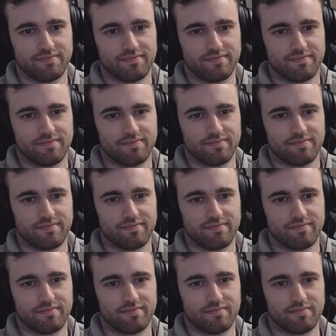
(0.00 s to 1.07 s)

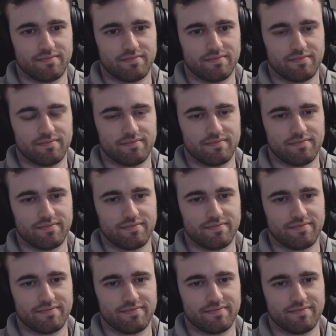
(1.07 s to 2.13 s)

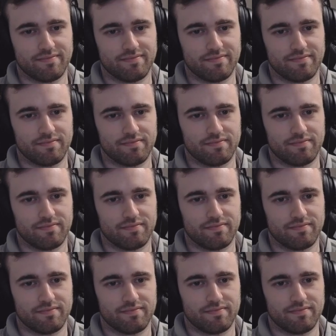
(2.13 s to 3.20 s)

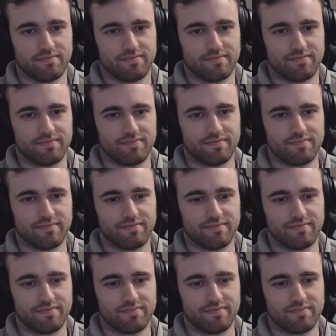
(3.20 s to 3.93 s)
(silent)